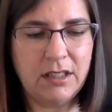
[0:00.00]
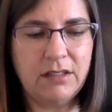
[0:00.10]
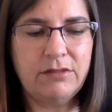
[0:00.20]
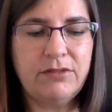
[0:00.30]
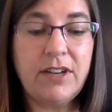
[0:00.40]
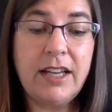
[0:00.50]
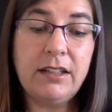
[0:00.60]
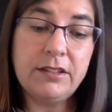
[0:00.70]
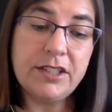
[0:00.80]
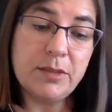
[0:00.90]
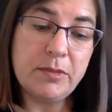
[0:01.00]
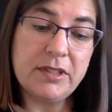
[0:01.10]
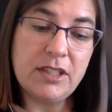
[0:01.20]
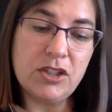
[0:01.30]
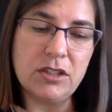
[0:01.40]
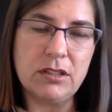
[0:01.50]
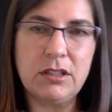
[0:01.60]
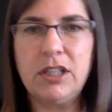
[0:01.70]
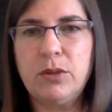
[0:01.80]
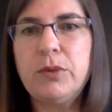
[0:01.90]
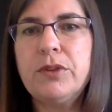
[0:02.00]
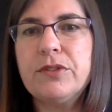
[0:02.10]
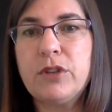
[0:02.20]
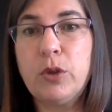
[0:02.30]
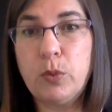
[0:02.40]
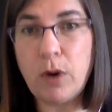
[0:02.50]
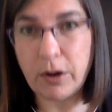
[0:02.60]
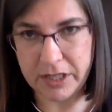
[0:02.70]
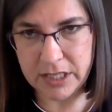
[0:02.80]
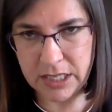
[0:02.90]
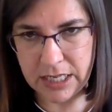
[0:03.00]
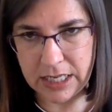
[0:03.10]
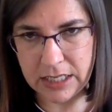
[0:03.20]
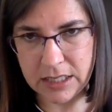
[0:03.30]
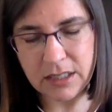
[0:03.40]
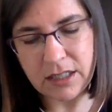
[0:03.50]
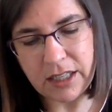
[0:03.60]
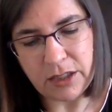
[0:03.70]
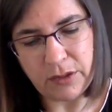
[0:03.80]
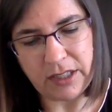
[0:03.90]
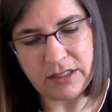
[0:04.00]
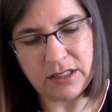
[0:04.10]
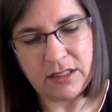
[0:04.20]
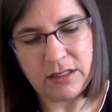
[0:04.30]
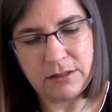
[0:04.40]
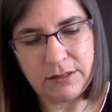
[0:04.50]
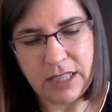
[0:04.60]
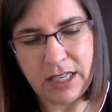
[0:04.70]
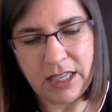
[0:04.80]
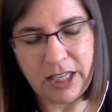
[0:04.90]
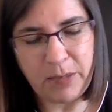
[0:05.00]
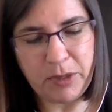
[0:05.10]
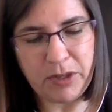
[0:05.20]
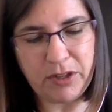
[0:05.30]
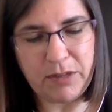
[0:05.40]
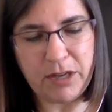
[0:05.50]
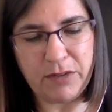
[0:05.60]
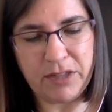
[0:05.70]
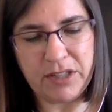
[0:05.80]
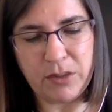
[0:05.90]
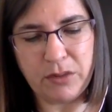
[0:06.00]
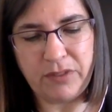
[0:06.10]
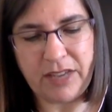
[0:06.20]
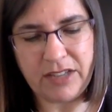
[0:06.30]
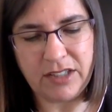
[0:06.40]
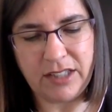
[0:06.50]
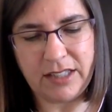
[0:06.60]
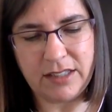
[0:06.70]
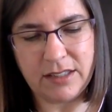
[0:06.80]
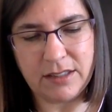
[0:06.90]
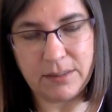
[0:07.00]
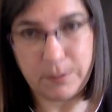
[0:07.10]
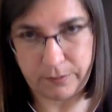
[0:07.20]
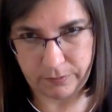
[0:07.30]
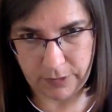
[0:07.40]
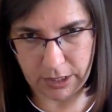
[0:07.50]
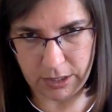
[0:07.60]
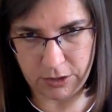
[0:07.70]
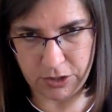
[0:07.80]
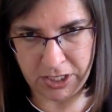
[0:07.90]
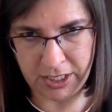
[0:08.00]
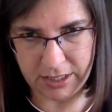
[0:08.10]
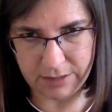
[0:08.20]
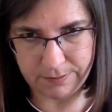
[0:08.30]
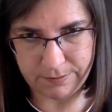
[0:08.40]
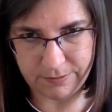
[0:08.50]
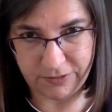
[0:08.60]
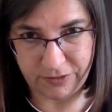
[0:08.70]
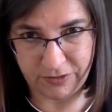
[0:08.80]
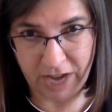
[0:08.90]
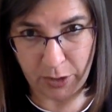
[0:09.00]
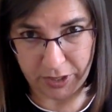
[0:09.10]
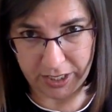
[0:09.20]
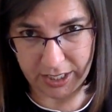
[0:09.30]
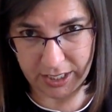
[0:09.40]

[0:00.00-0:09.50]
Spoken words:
Final disposition equals quarantined, I corrected. He peered at me over his old-fashioned lenses. Indeed. Very